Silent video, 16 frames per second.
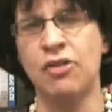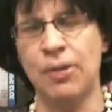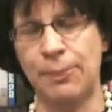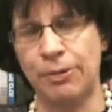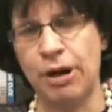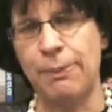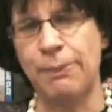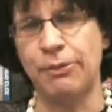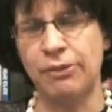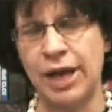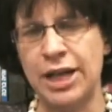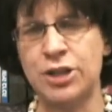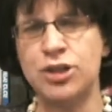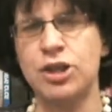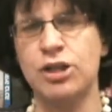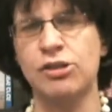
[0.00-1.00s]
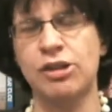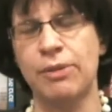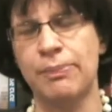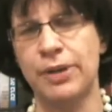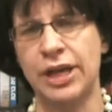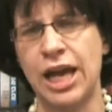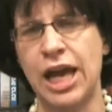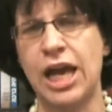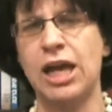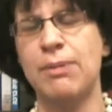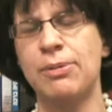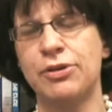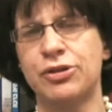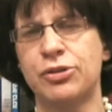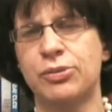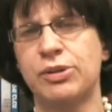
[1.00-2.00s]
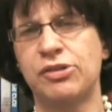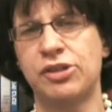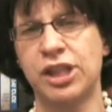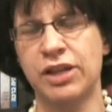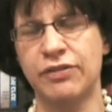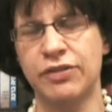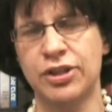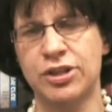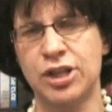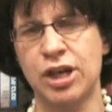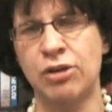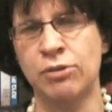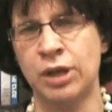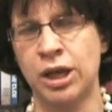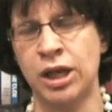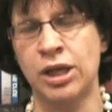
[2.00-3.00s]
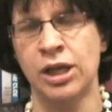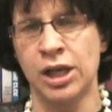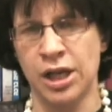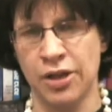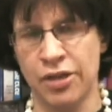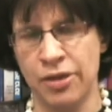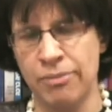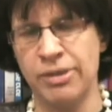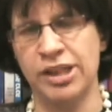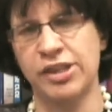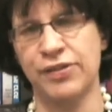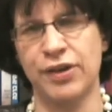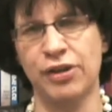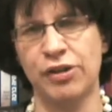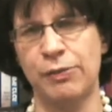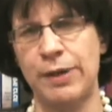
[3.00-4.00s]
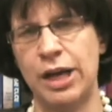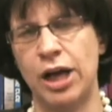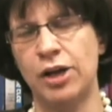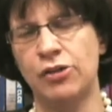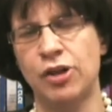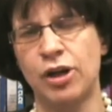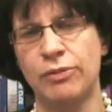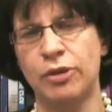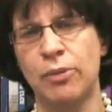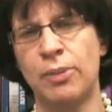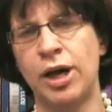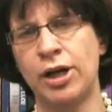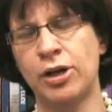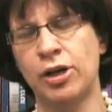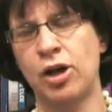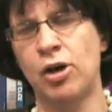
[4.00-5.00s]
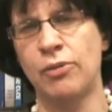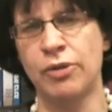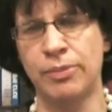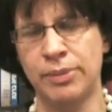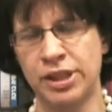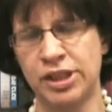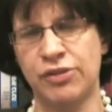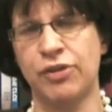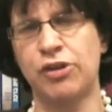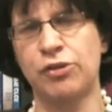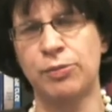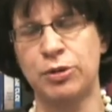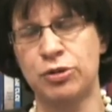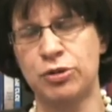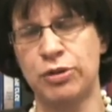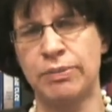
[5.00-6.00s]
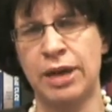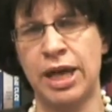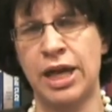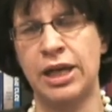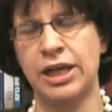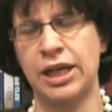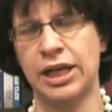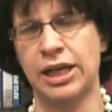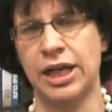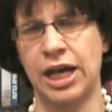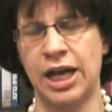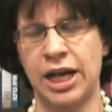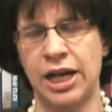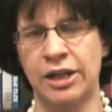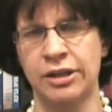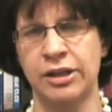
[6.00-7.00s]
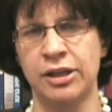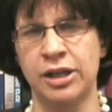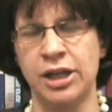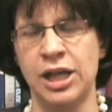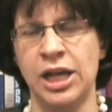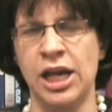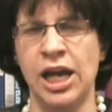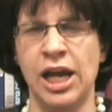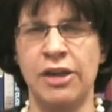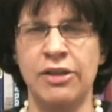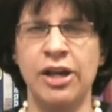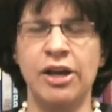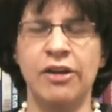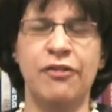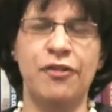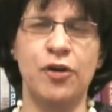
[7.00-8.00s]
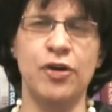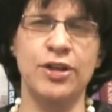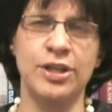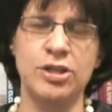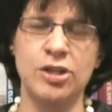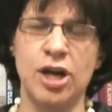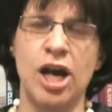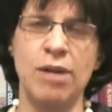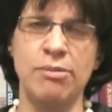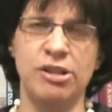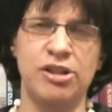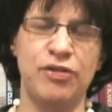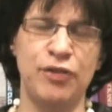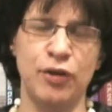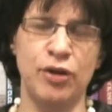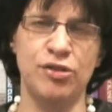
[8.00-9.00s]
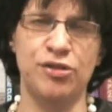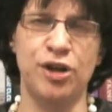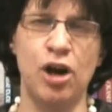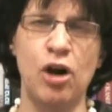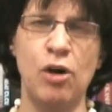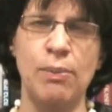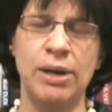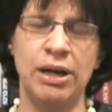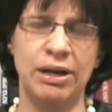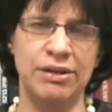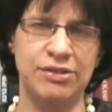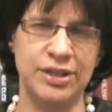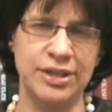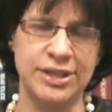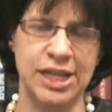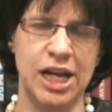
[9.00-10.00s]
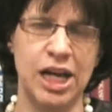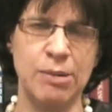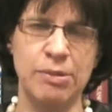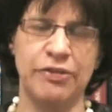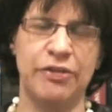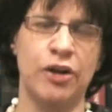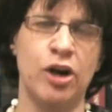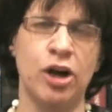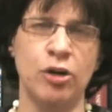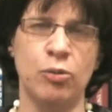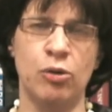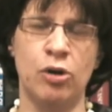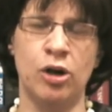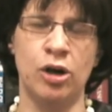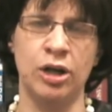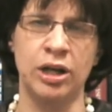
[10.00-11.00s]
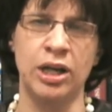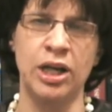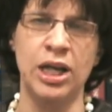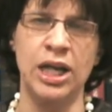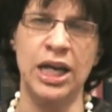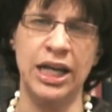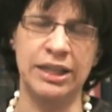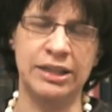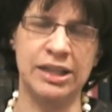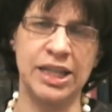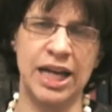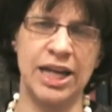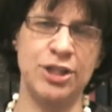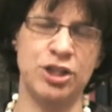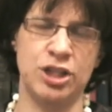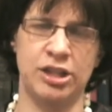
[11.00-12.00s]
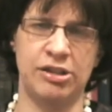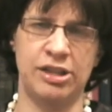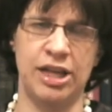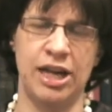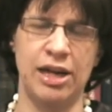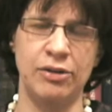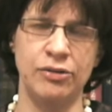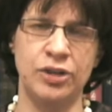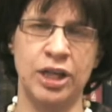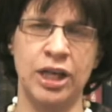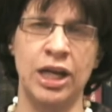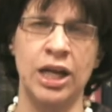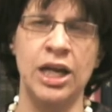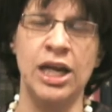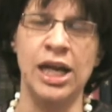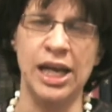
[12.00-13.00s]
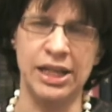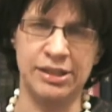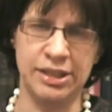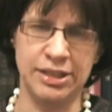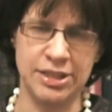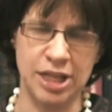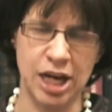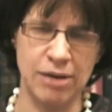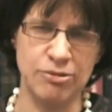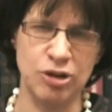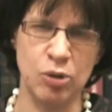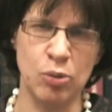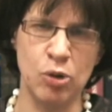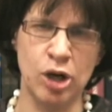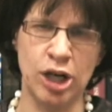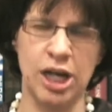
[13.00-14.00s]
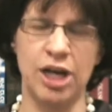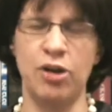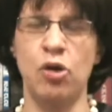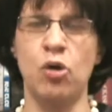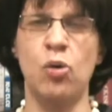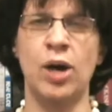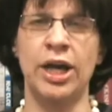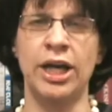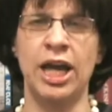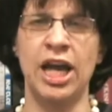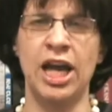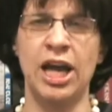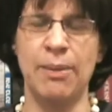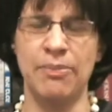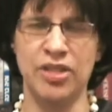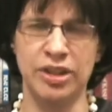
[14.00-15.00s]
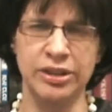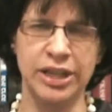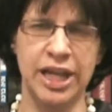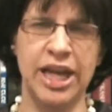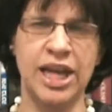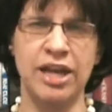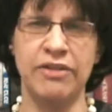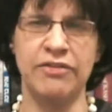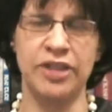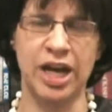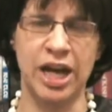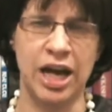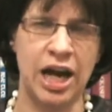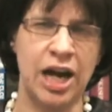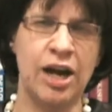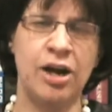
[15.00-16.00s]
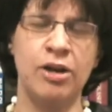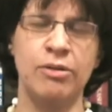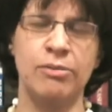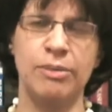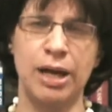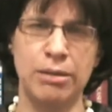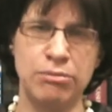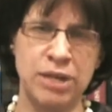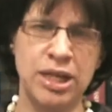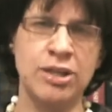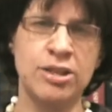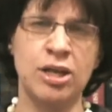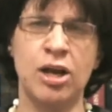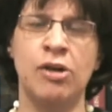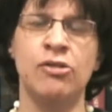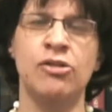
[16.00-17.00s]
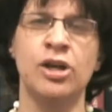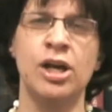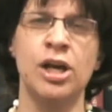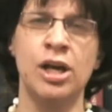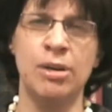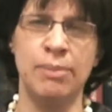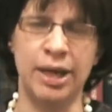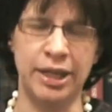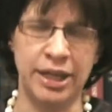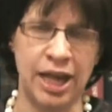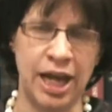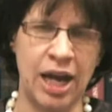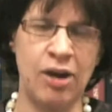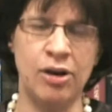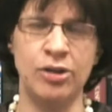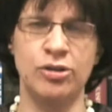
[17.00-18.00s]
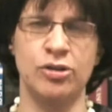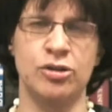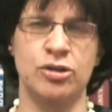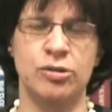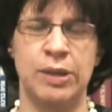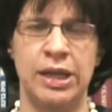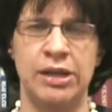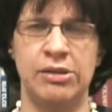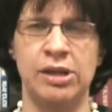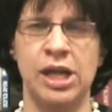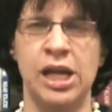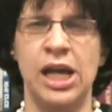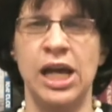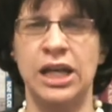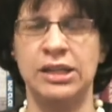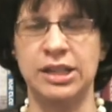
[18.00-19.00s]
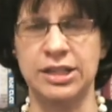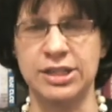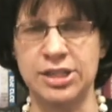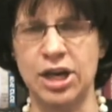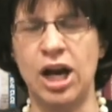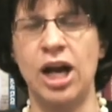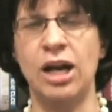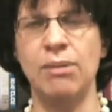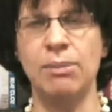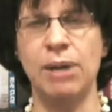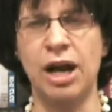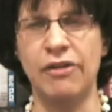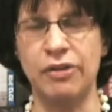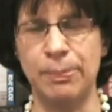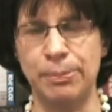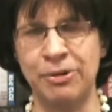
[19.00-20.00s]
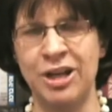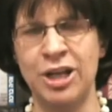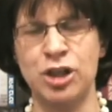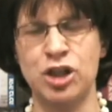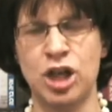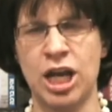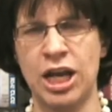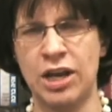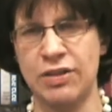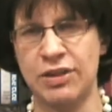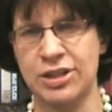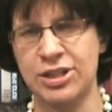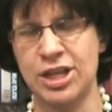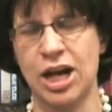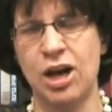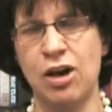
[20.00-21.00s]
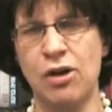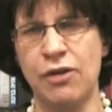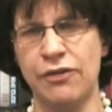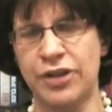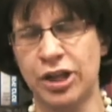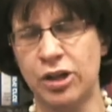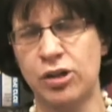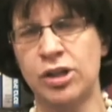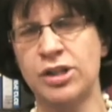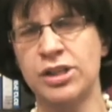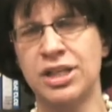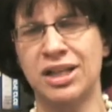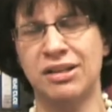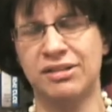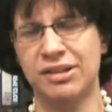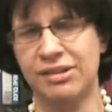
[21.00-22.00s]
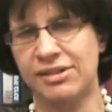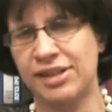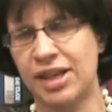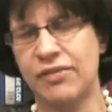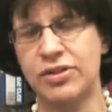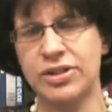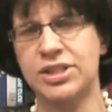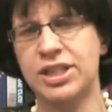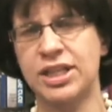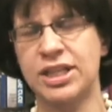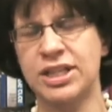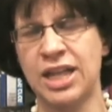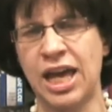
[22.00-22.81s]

the preparations of being able to receive the Torah, the mitzvot ben adam l'makom, the mitzvot between man and God. And therefore the time of Sefiras HaOmer is a time of hard work. It's not just counting. It's a time to work on who I am, the lave, the heart, my middos, my character traits. It's a time of appreciating the Tov, the goodness, the seventeen